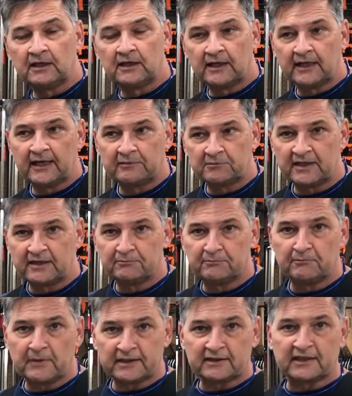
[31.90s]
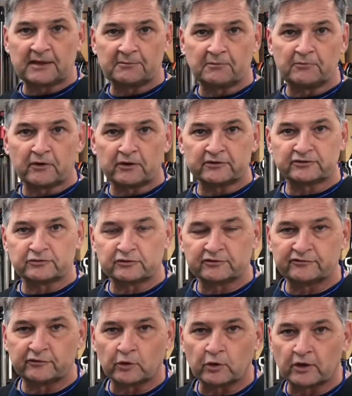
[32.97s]
had me make a couple bar stools
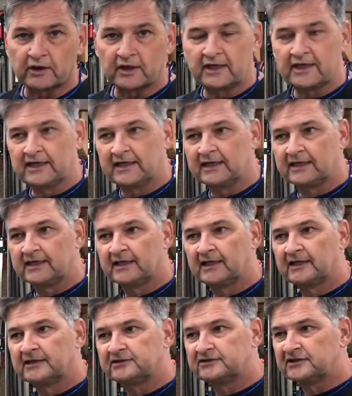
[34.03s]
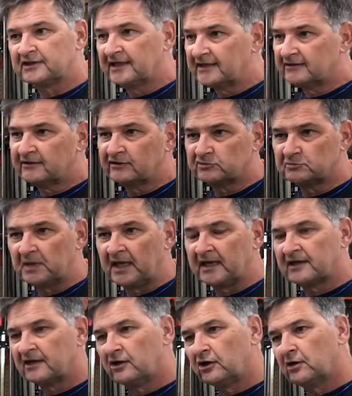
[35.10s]
for, and she got those
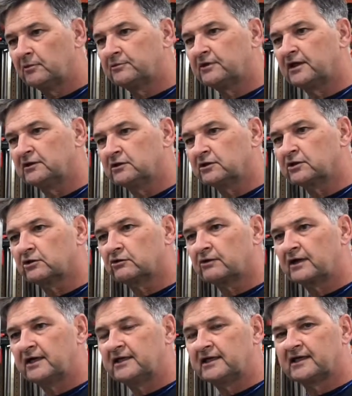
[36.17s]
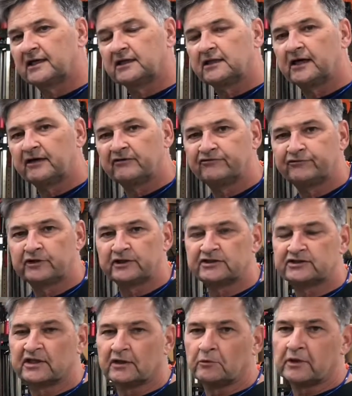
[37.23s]
back home. They look great. I got a lot of footage
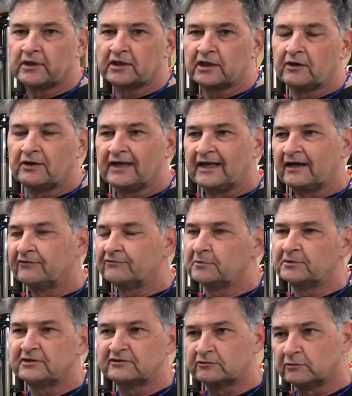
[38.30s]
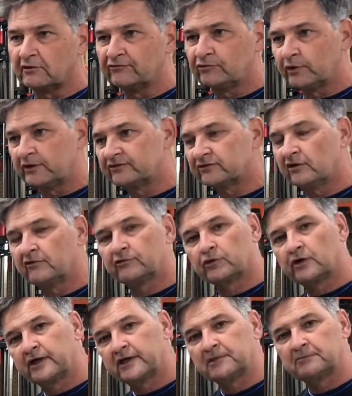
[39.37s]
that I want to go ahead. I don't know if I'm gonna just do a voiceover
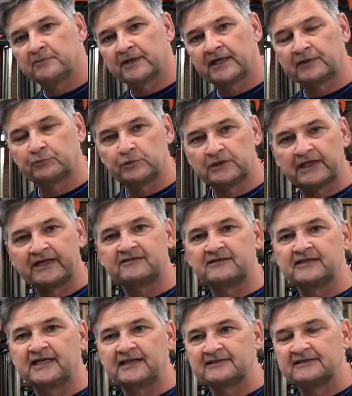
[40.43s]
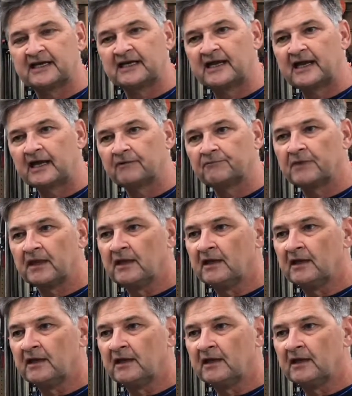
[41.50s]
on them, but I would like to get that out.